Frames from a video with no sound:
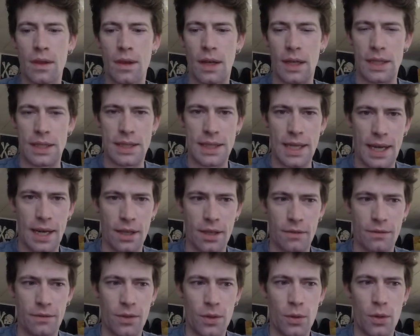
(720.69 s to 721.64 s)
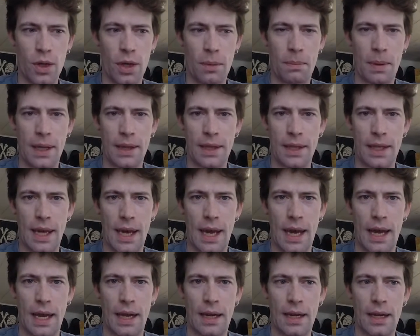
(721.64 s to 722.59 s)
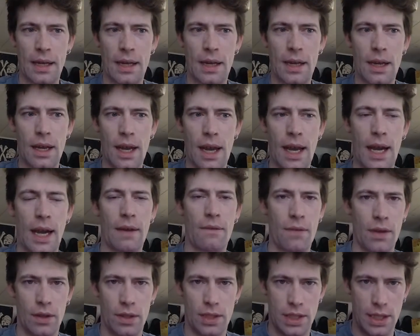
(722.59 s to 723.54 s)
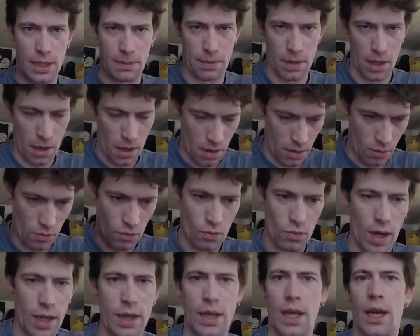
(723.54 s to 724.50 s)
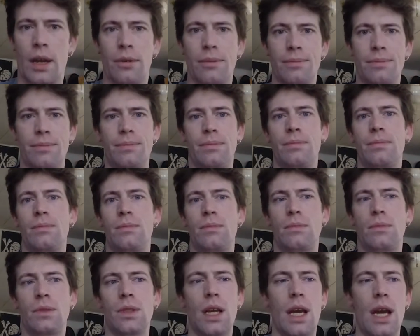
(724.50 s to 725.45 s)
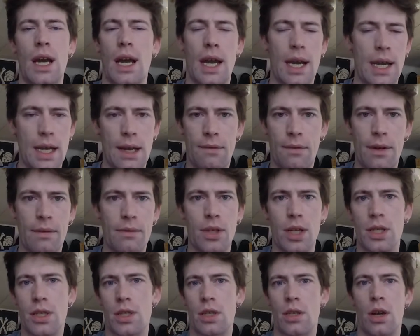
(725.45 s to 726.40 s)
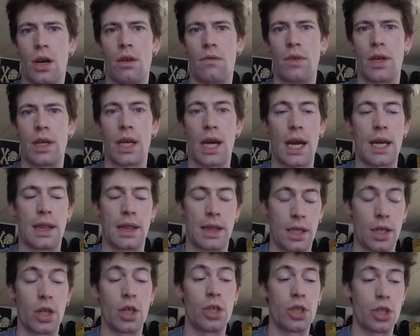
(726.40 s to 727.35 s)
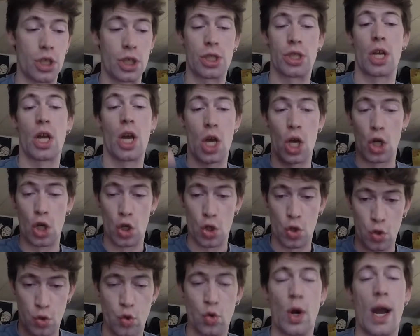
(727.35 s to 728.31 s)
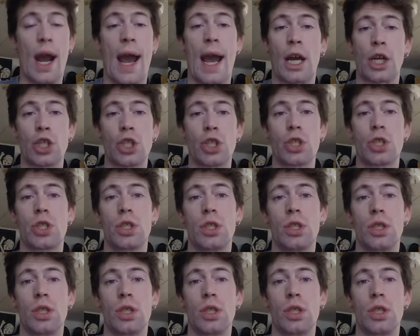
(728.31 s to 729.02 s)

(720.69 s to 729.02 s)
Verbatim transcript: I sat on the floor to pet the cat, and I fell asleep right then. I never even touched the coffee. I literally just crashed.